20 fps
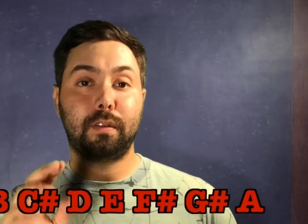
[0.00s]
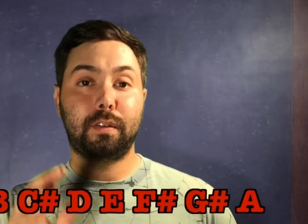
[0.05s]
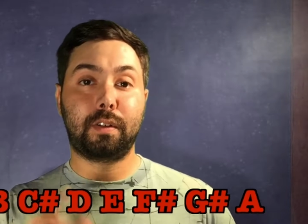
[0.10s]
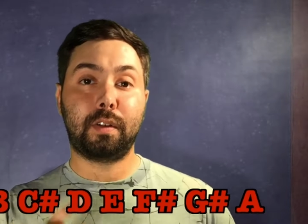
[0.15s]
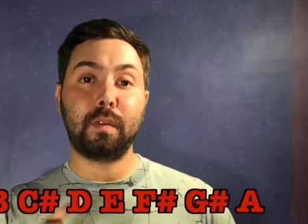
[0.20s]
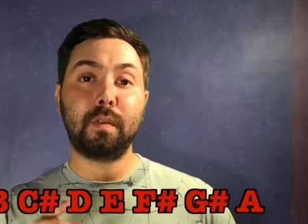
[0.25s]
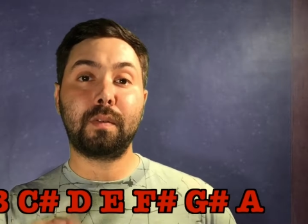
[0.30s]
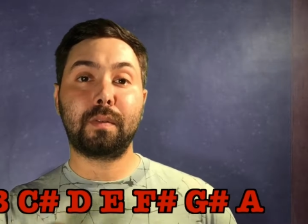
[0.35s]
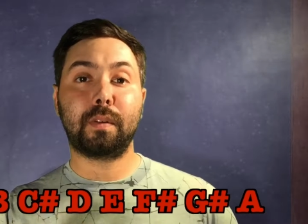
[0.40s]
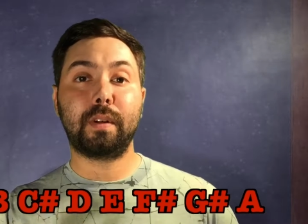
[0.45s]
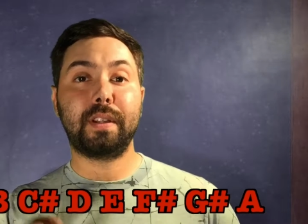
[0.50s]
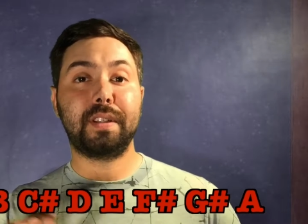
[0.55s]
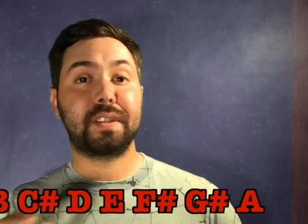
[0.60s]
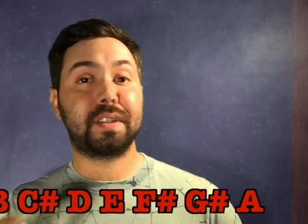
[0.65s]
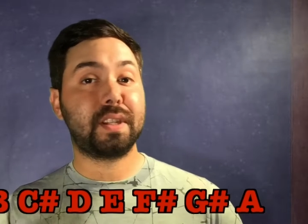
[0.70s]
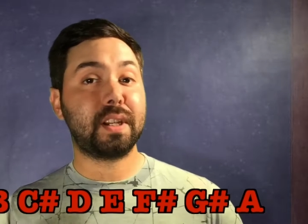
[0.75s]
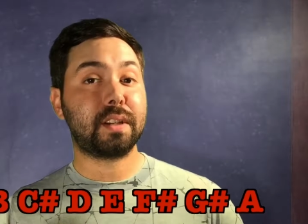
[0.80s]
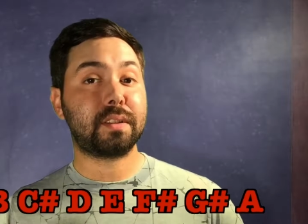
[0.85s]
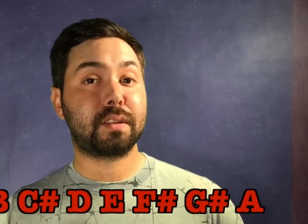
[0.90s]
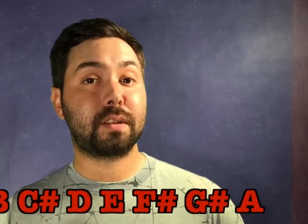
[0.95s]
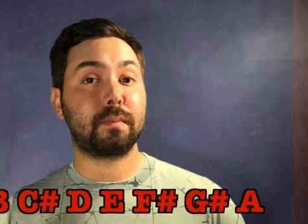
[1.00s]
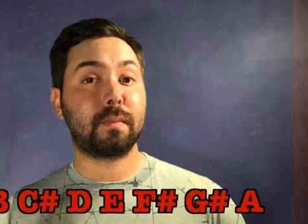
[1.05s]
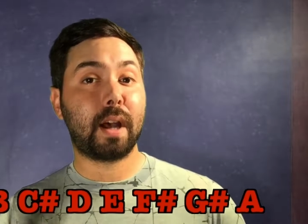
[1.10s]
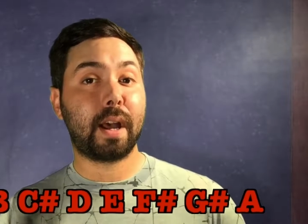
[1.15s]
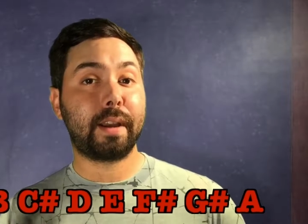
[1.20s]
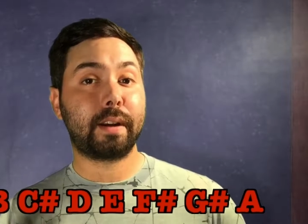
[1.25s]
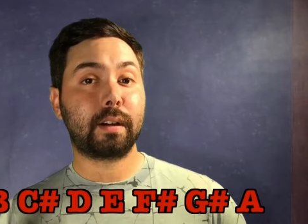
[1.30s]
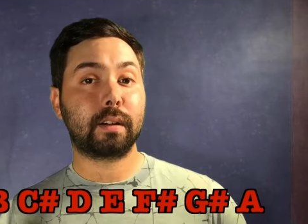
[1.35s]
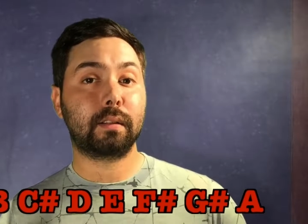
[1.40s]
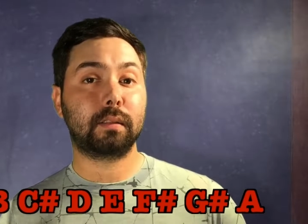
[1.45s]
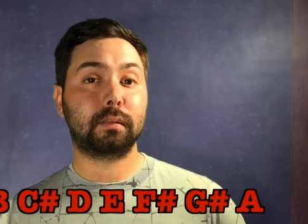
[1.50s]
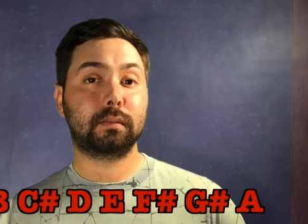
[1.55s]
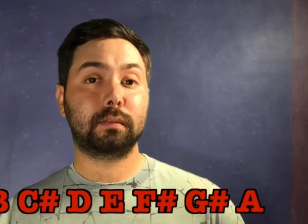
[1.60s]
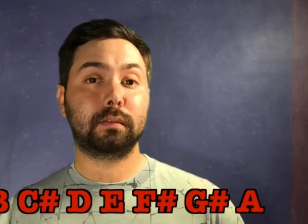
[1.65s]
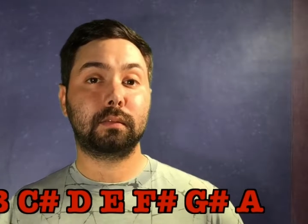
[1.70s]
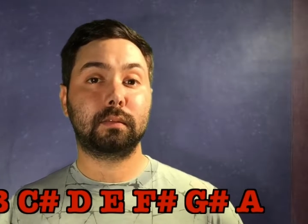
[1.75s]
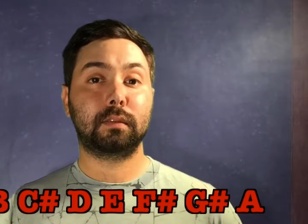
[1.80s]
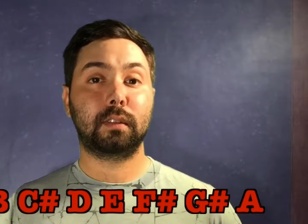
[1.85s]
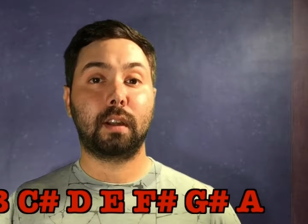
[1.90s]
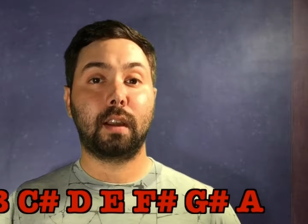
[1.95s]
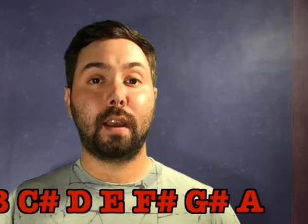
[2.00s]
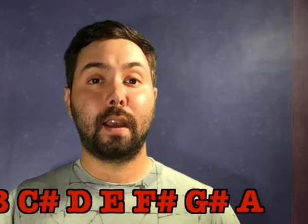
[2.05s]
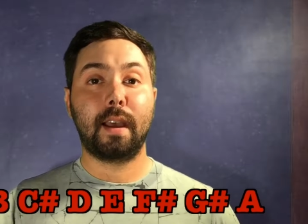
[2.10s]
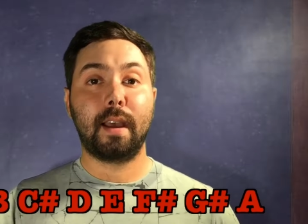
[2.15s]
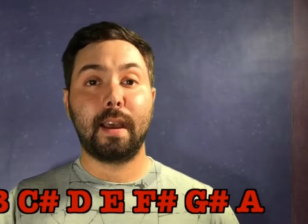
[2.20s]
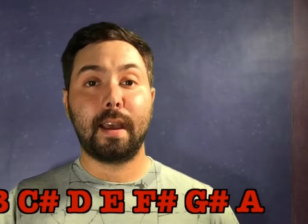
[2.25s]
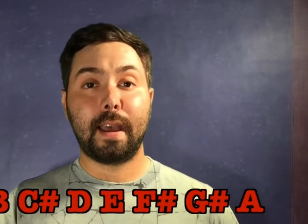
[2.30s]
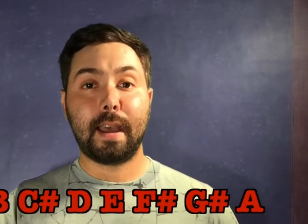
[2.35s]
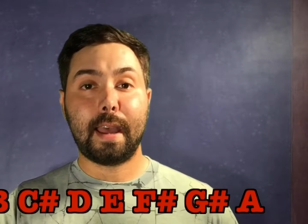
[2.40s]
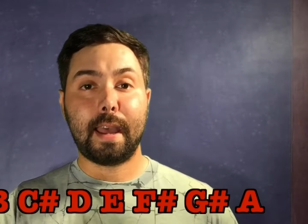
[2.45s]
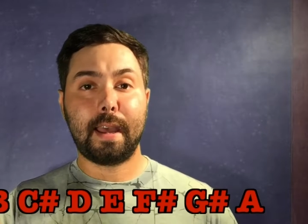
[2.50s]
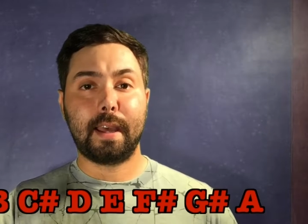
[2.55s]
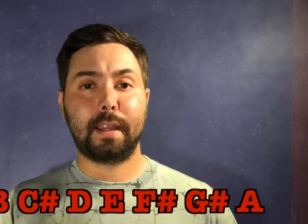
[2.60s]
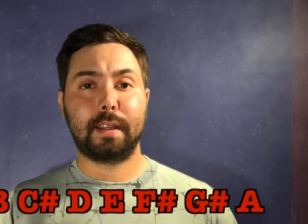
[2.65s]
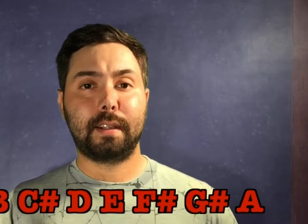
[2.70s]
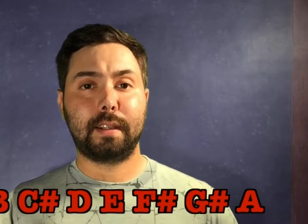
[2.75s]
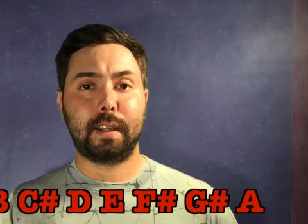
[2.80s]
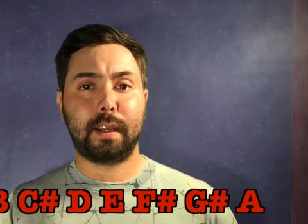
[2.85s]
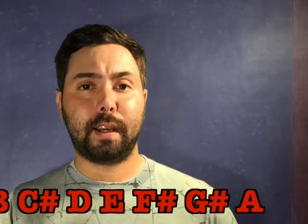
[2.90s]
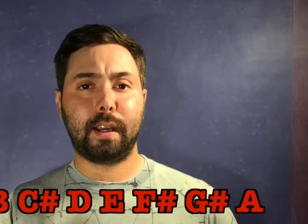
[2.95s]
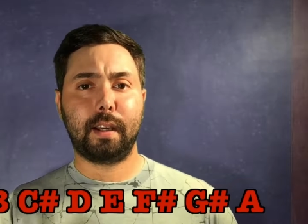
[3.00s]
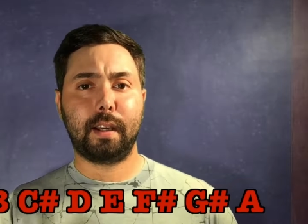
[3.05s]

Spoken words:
2, 3, and 6 are minor, and